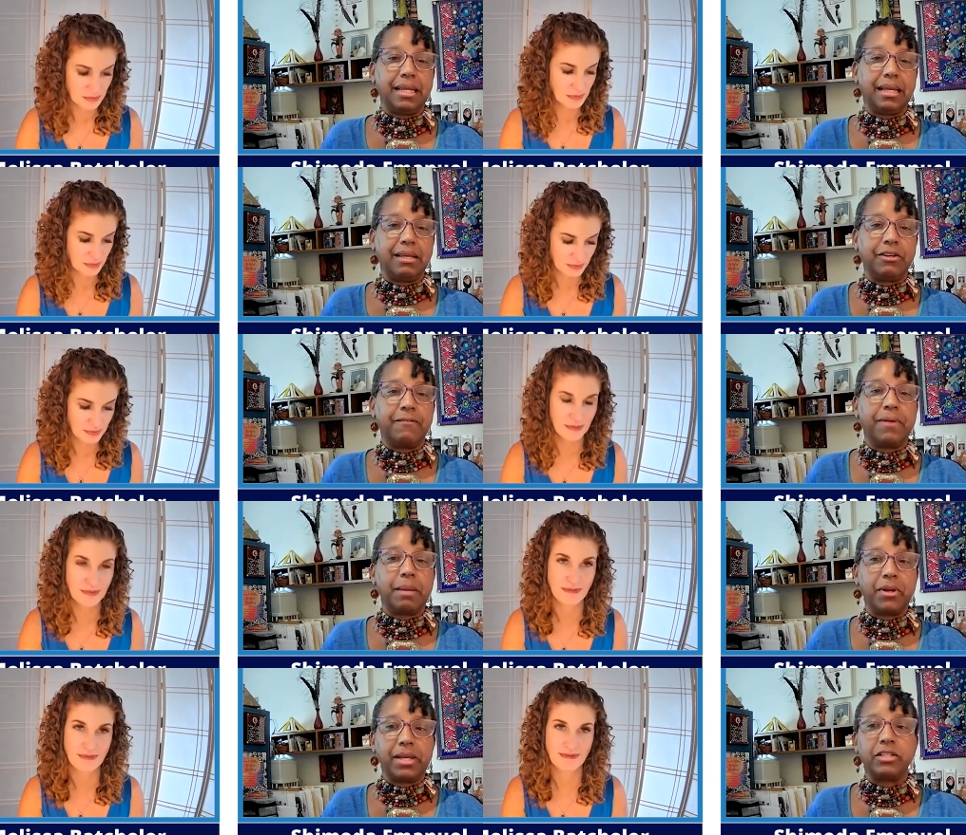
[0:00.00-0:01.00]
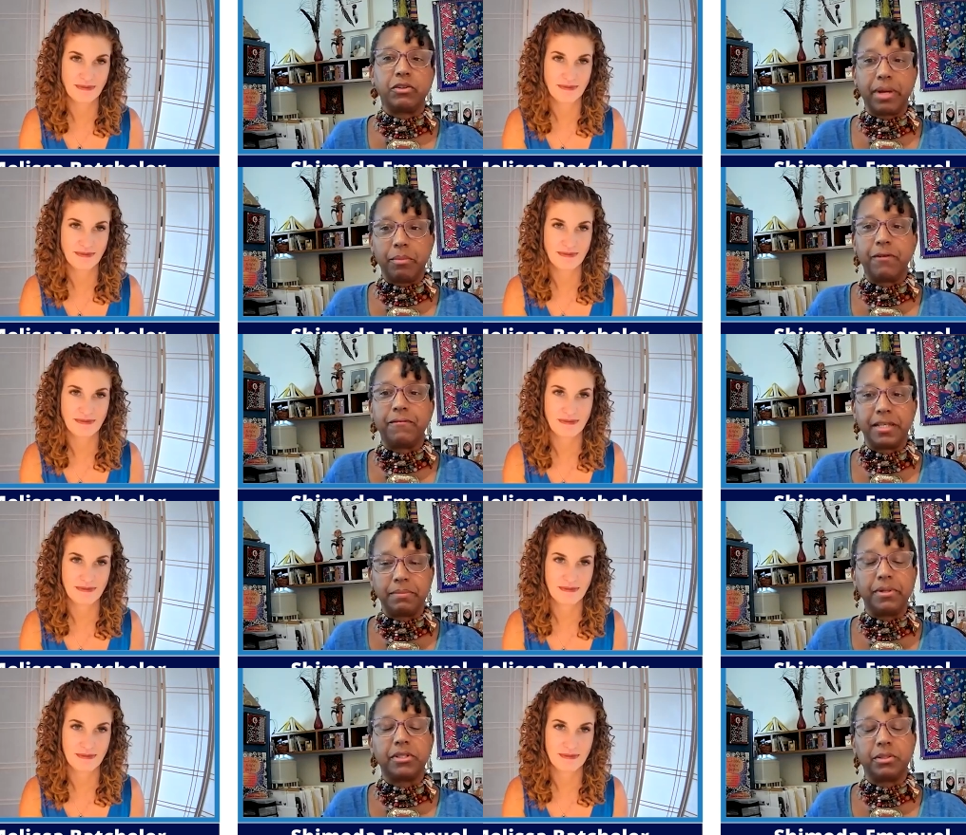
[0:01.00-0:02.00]
Speaker 1: Uh, you can find me on Instagram or
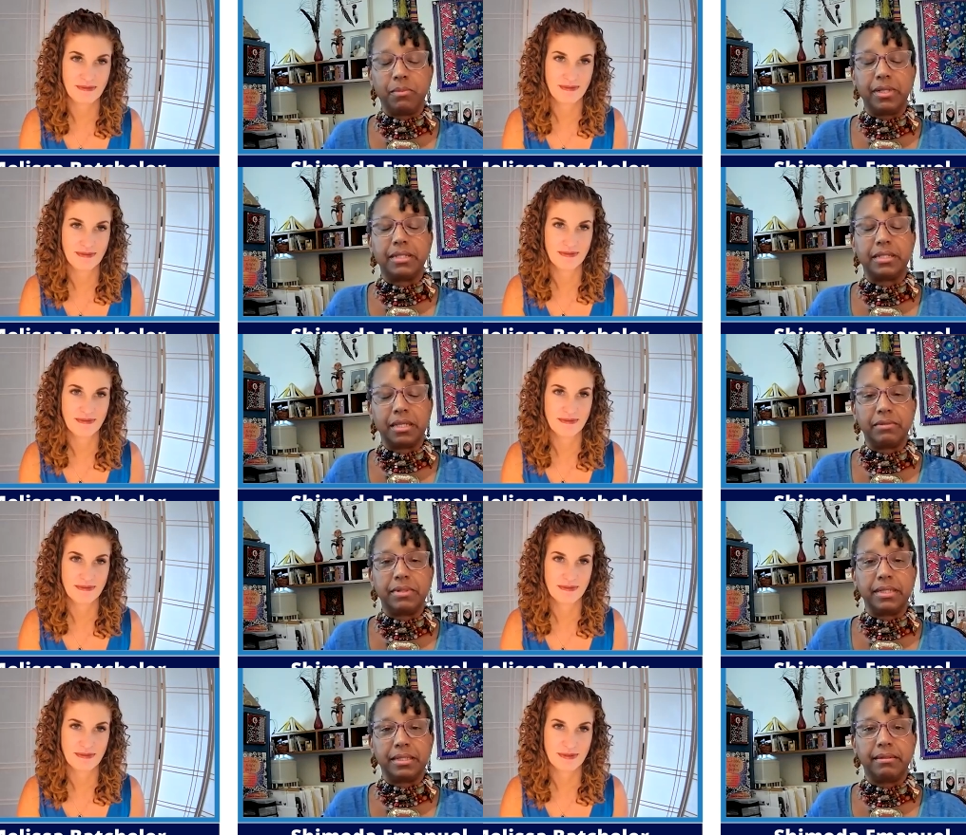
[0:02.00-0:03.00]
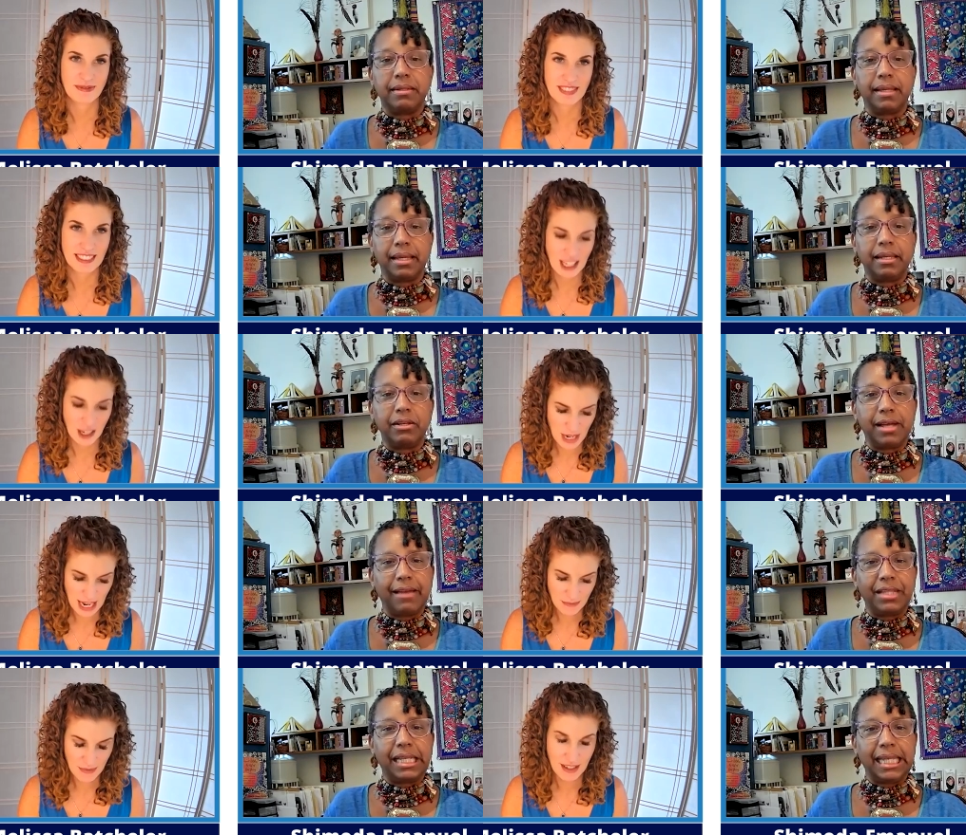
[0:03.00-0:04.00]
Facebook, Shimoda Accessories. And you'll okay.
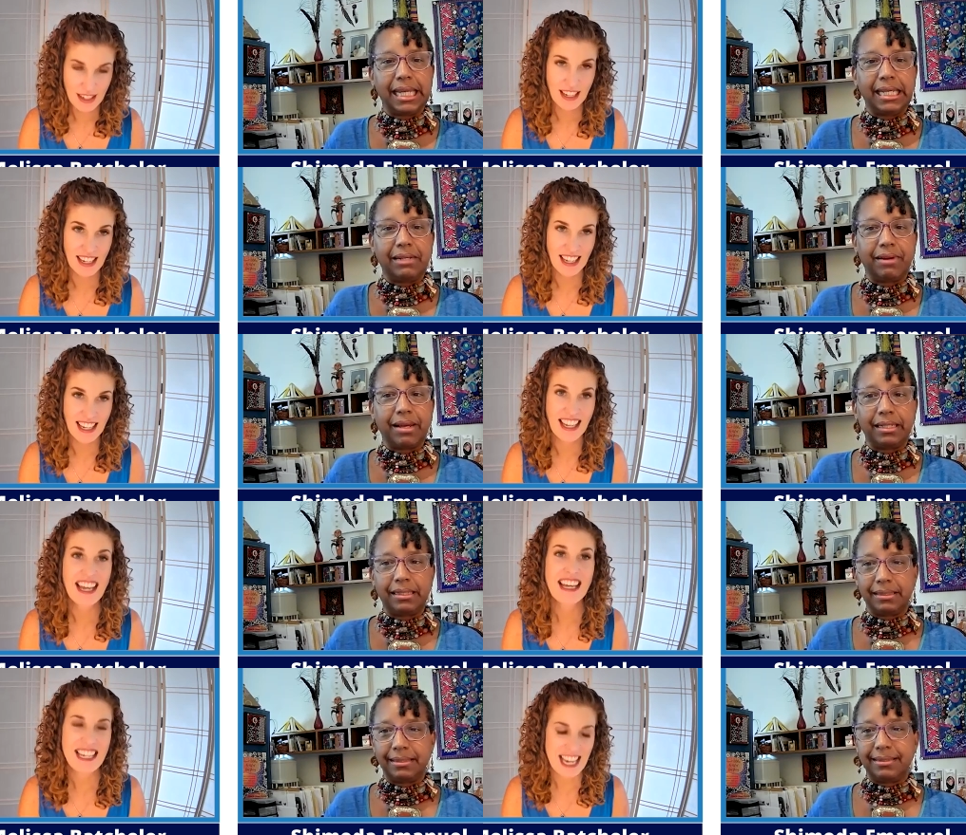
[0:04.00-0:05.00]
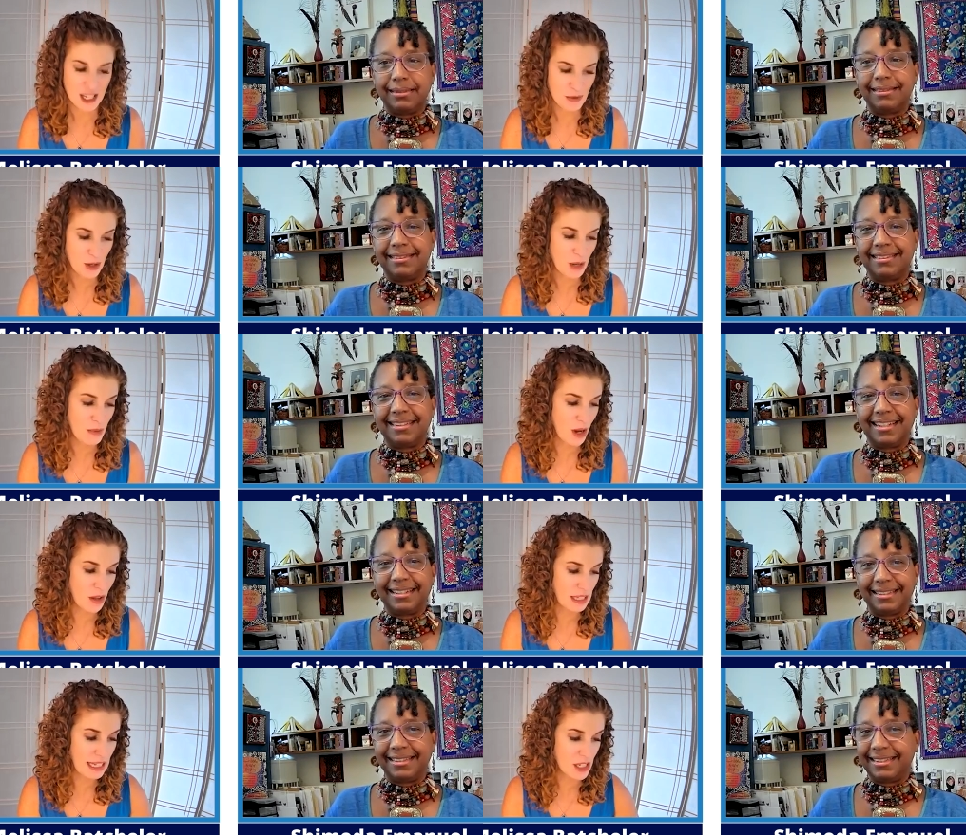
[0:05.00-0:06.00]
have the link. Right?
Speaker 2: Yes, we're going to
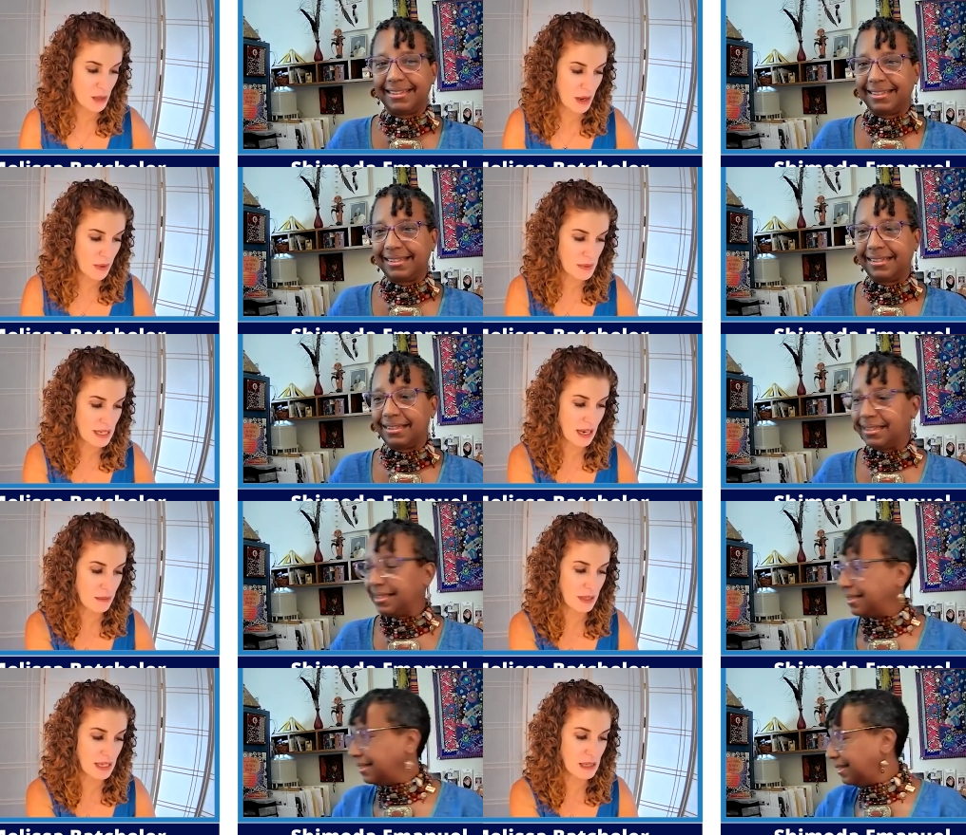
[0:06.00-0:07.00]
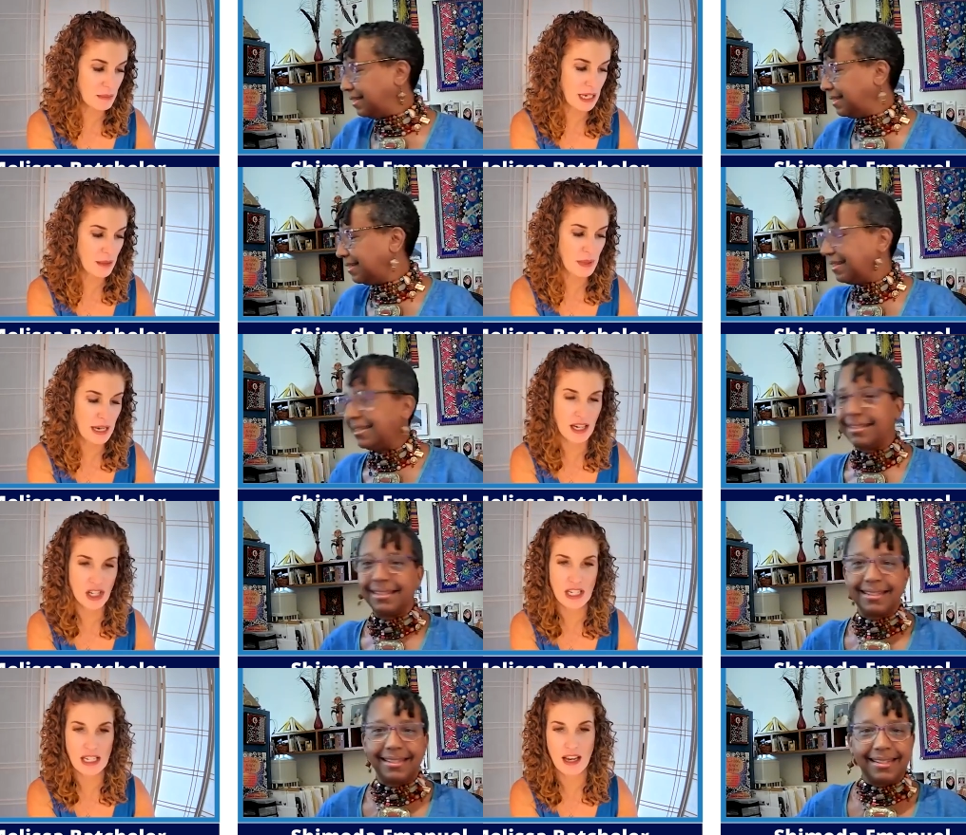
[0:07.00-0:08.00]
put all the links on my website,
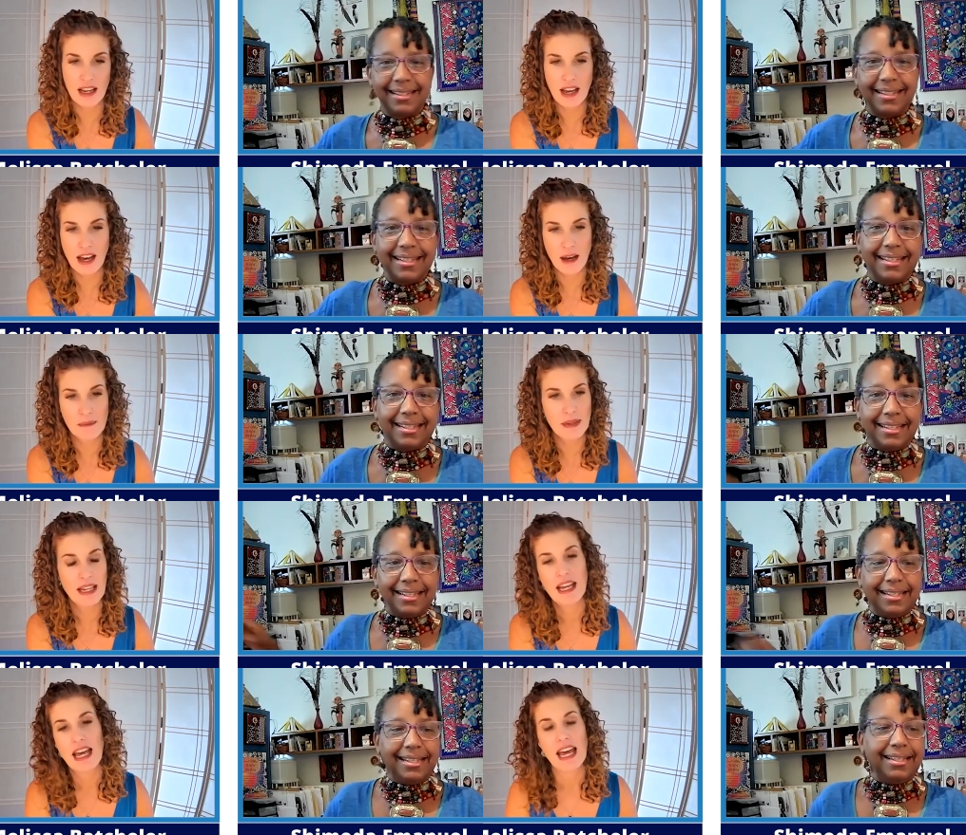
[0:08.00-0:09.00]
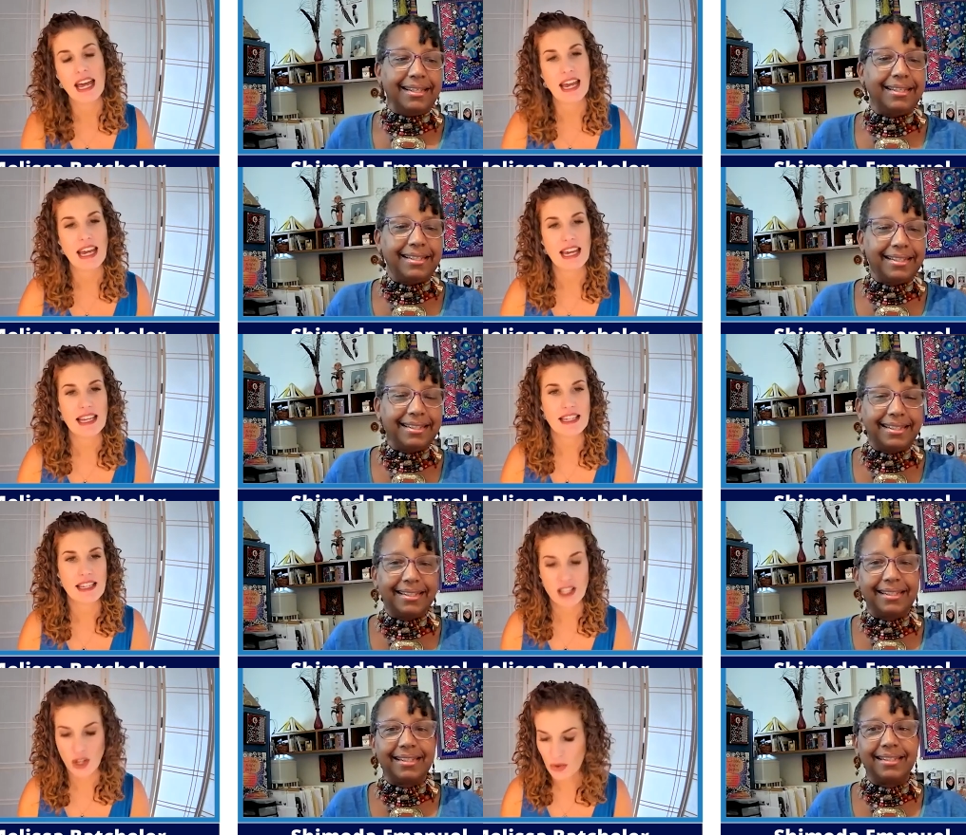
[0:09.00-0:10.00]
melissabphd.com.
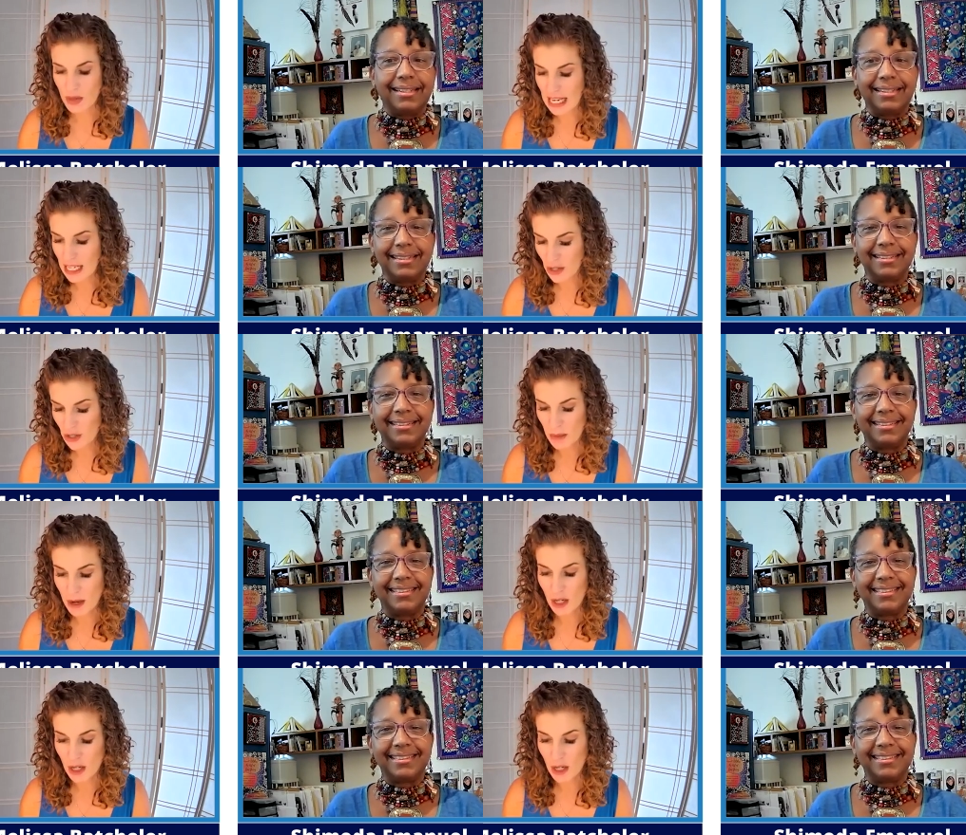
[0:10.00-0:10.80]
And so thank you so